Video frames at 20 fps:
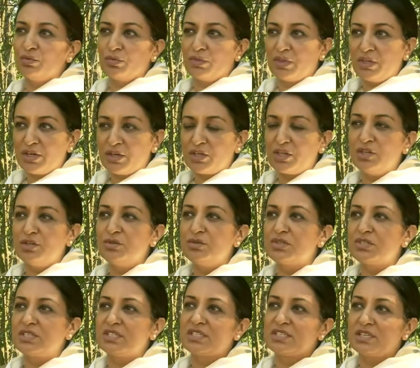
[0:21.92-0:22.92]
The
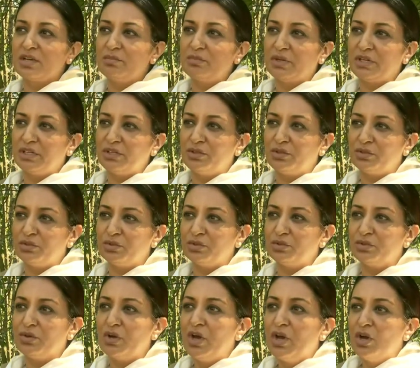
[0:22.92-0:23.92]
accused is somebody
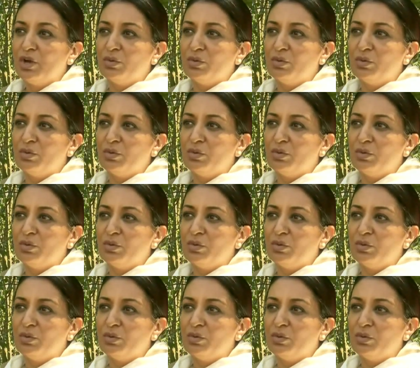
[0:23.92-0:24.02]
who